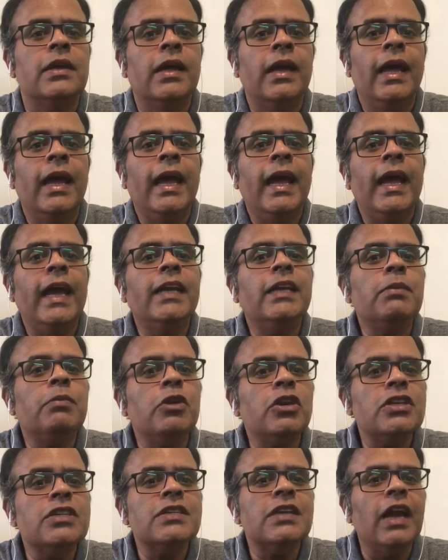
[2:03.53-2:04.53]
hit him on
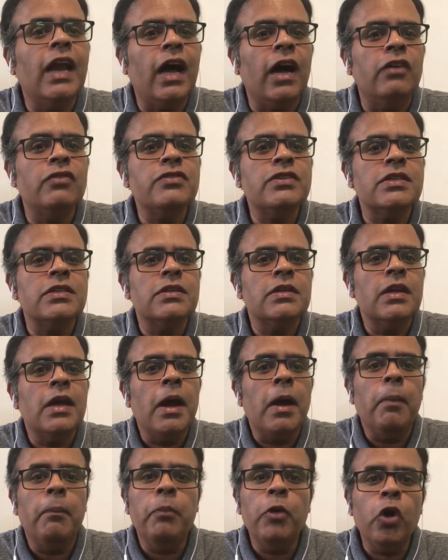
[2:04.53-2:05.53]
his gloves,
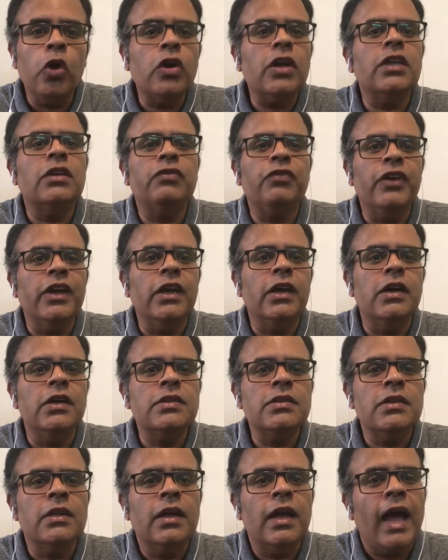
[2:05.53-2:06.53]
broke his fingers
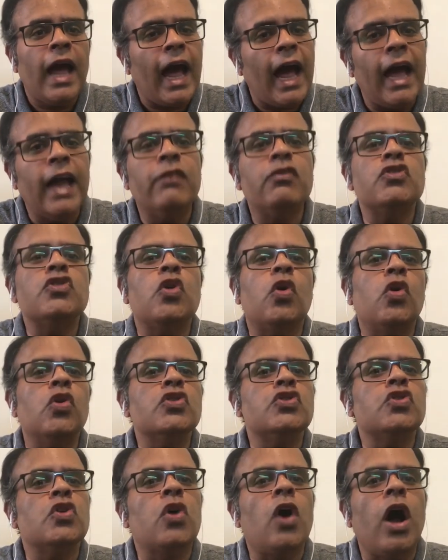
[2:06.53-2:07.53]
and was
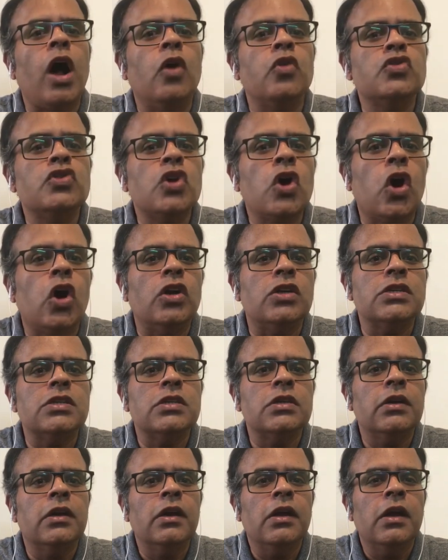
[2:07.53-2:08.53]
also out-caught.
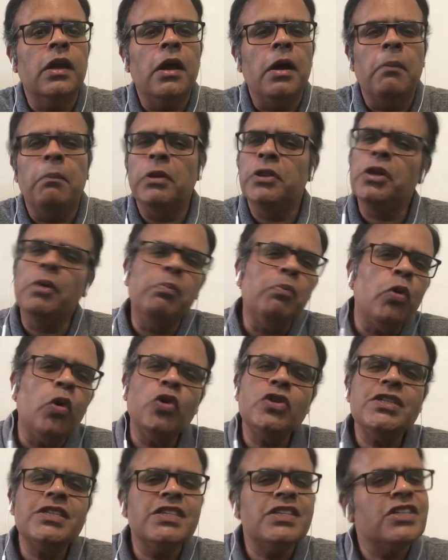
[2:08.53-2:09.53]
But the
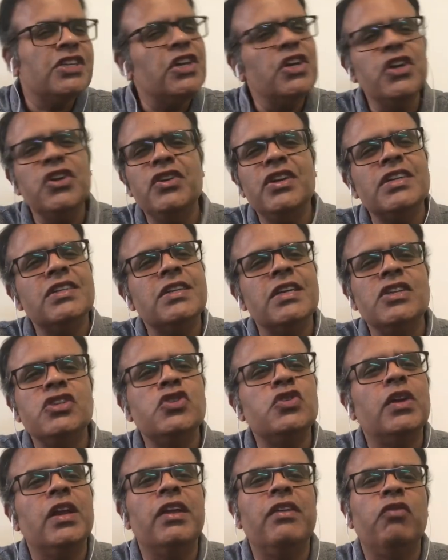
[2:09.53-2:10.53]
most serious
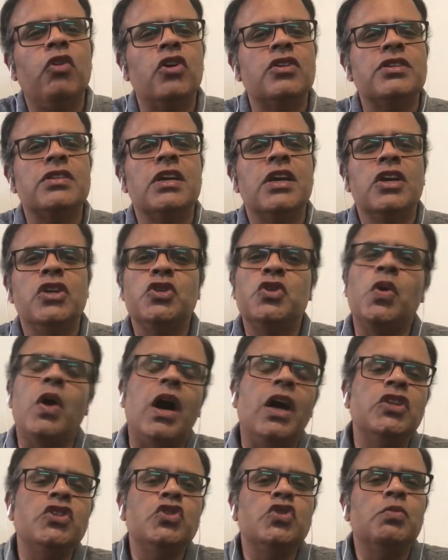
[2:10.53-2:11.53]
injury was to
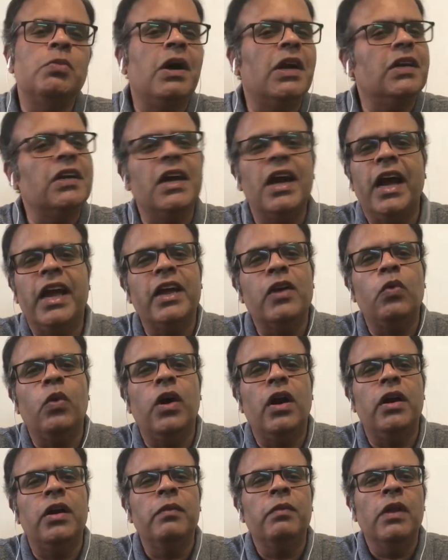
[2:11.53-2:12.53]
Anshuman
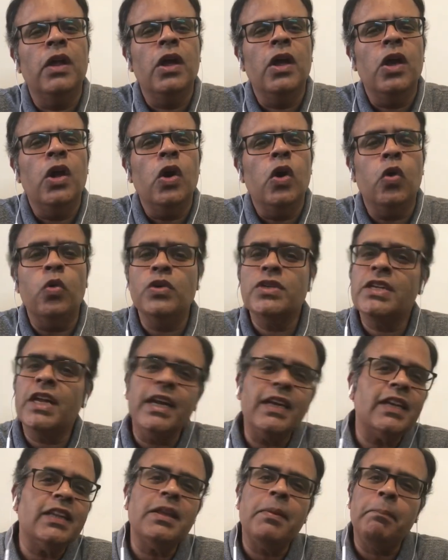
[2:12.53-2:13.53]
Gaikwad, who was
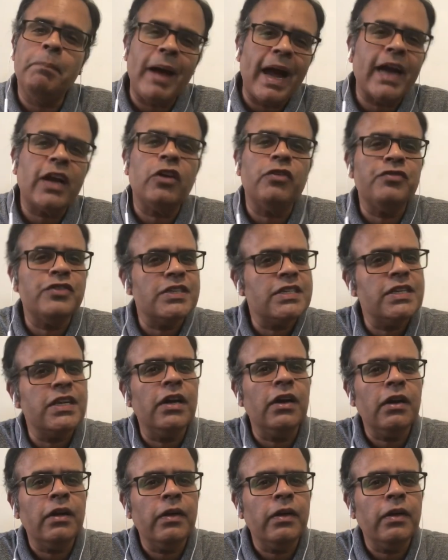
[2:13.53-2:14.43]
hit at the back of his ear.